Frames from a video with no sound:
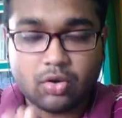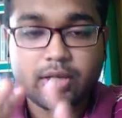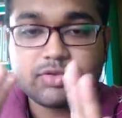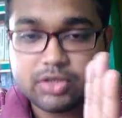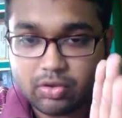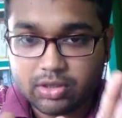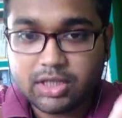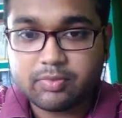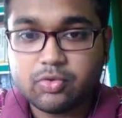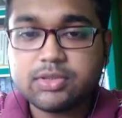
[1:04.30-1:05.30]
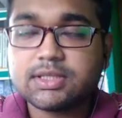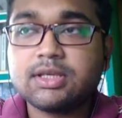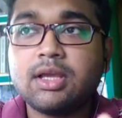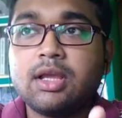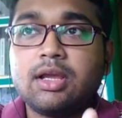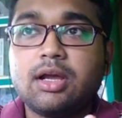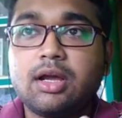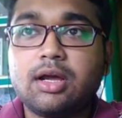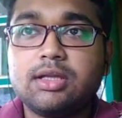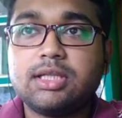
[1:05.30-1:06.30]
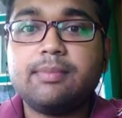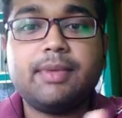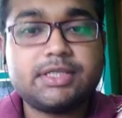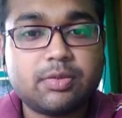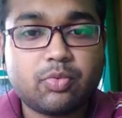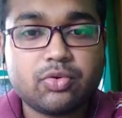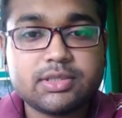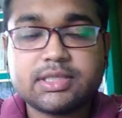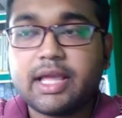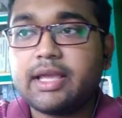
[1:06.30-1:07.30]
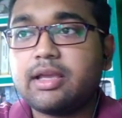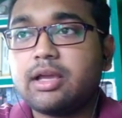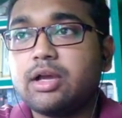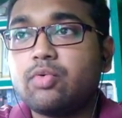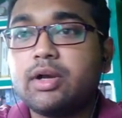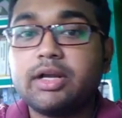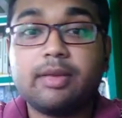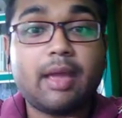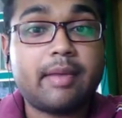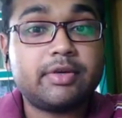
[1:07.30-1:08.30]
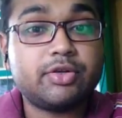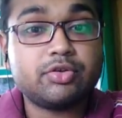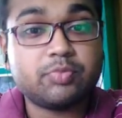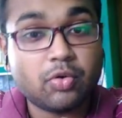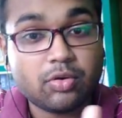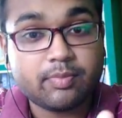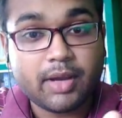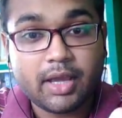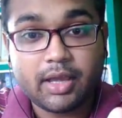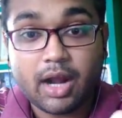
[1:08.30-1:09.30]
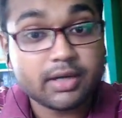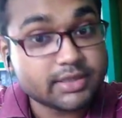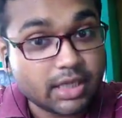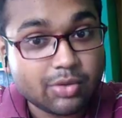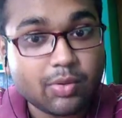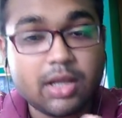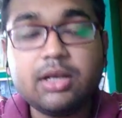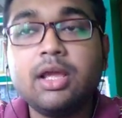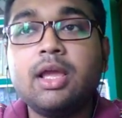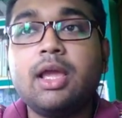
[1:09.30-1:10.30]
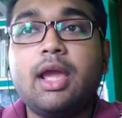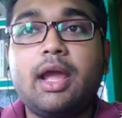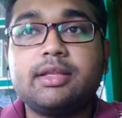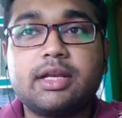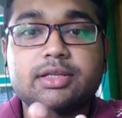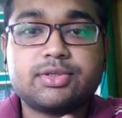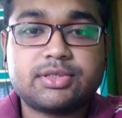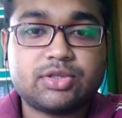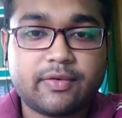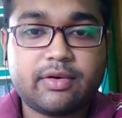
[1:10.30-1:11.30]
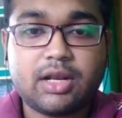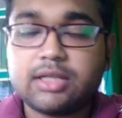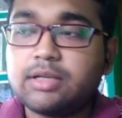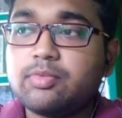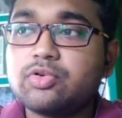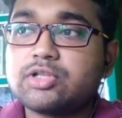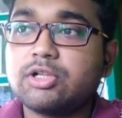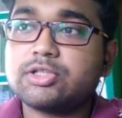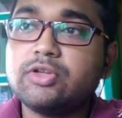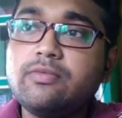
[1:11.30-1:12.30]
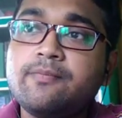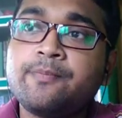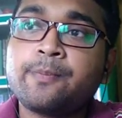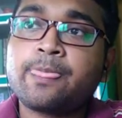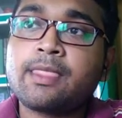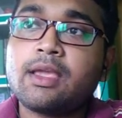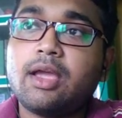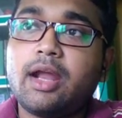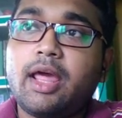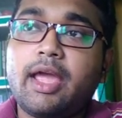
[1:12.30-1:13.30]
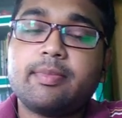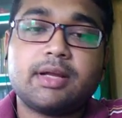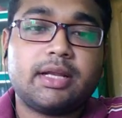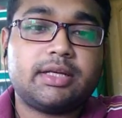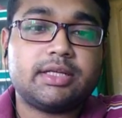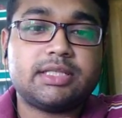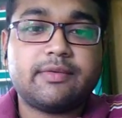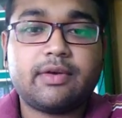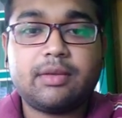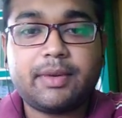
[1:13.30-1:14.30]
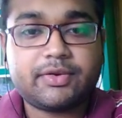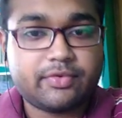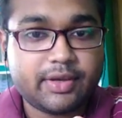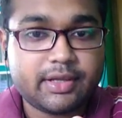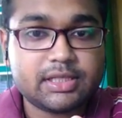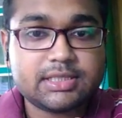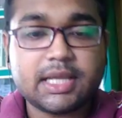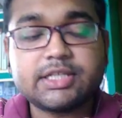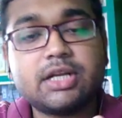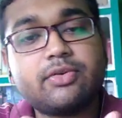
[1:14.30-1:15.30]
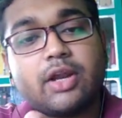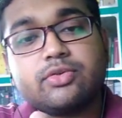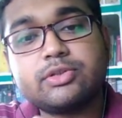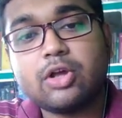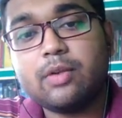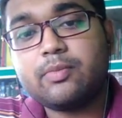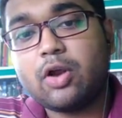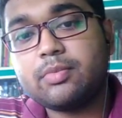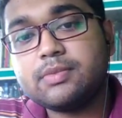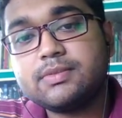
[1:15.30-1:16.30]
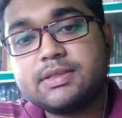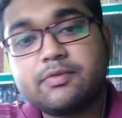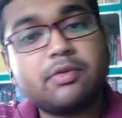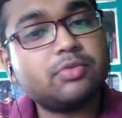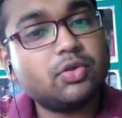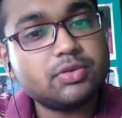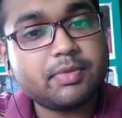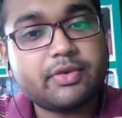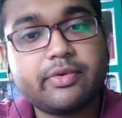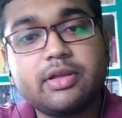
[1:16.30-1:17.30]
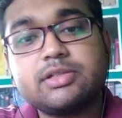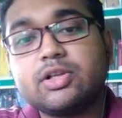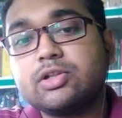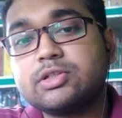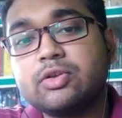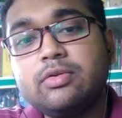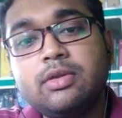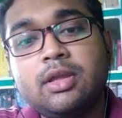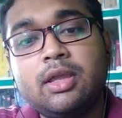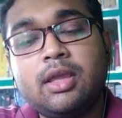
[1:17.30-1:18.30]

not actually all the books, the major books like Quantitative Aptitude book by Aris Agarwal, and there are several other books also, and I have collected several materials. I shall try to solve problems from those materials also,